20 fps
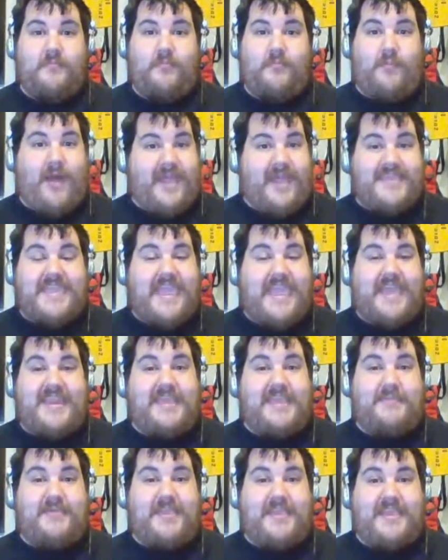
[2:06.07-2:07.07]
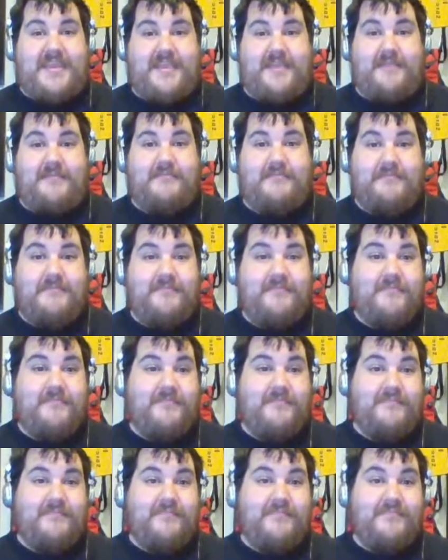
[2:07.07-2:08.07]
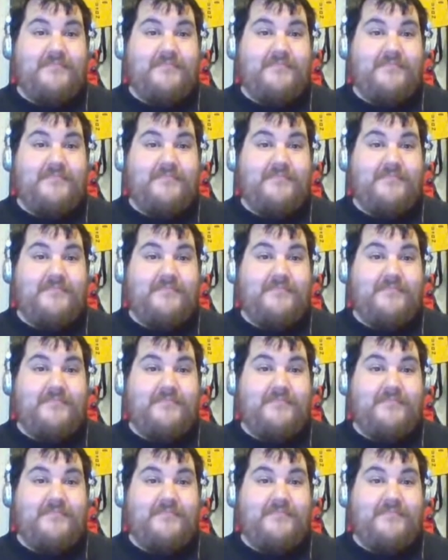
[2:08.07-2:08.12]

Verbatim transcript: Why can't he be in it? Yep.